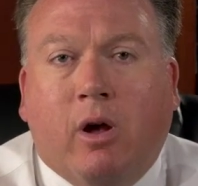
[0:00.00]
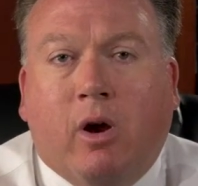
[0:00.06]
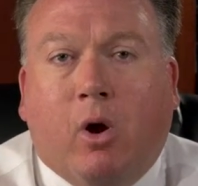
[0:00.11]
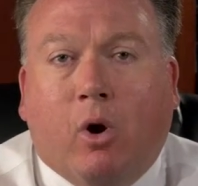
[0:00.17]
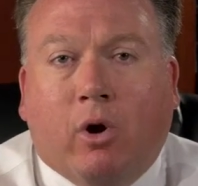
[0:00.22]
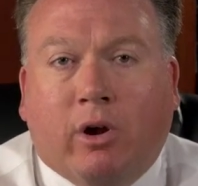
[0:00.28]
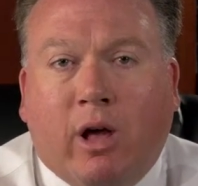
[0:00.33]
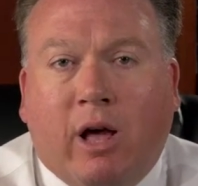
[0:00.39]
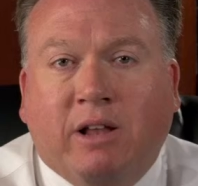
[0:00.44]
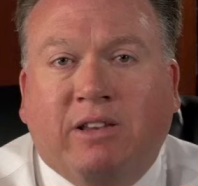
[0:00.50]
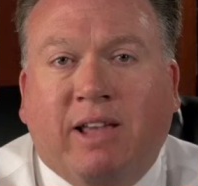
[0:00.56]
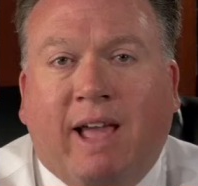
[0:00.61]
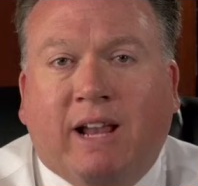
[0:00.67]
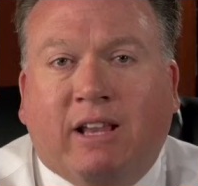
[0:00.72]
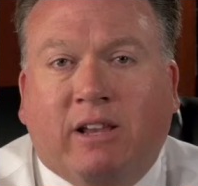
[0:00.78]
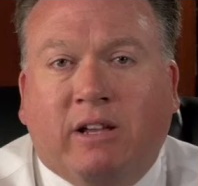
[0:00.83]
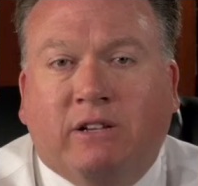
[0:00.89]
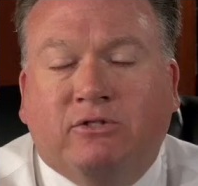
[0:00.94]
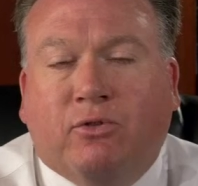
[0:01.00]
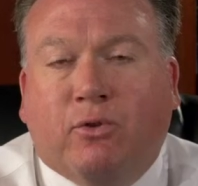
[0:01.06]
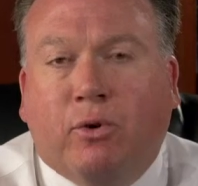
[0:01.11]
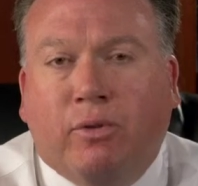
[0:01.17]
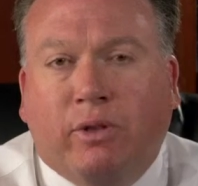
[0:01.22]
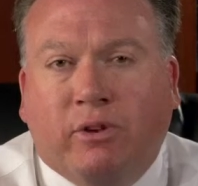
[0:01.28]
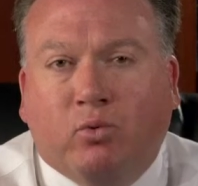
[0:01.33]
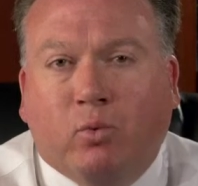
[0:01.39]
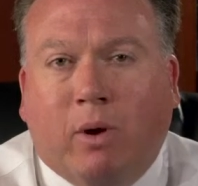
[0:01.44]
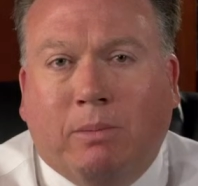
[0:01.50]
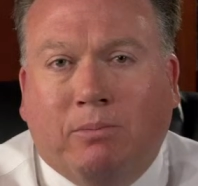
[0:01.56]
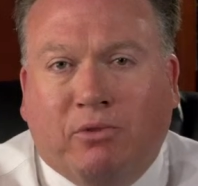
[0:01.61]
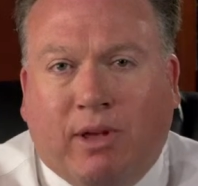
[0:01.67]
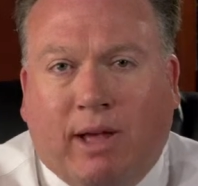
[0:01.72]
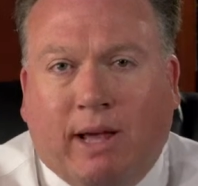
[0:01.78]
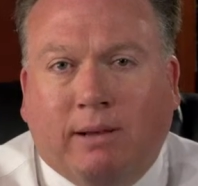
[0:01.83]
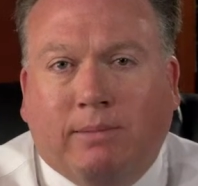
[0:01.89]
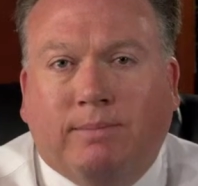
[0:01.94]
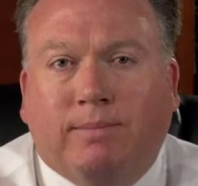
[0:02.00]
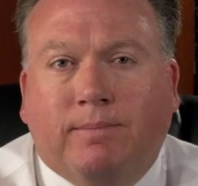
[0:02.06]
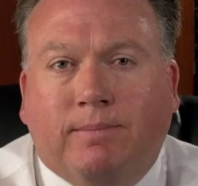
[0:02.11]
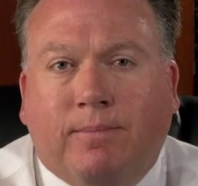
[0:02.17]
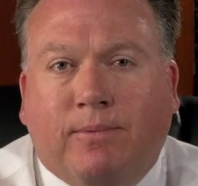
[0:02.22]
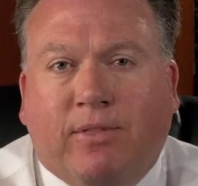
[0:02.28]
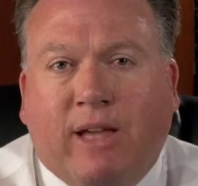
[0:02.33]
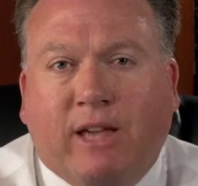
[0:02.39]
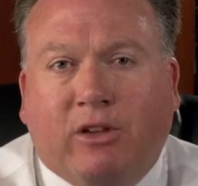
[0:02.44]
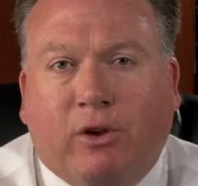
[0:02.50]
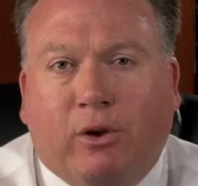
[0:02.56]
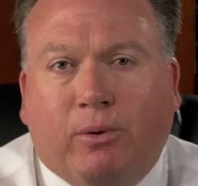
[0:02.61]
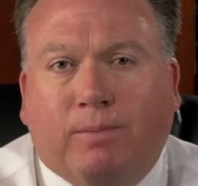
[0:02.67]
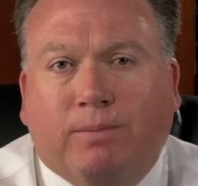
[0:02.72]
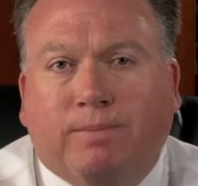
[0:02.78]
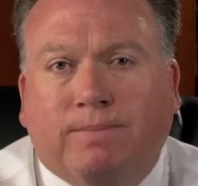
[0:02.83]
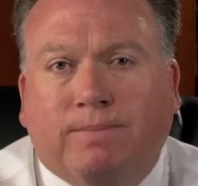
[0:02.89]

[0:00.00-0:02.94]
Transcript: or contact us through this website. Thank you.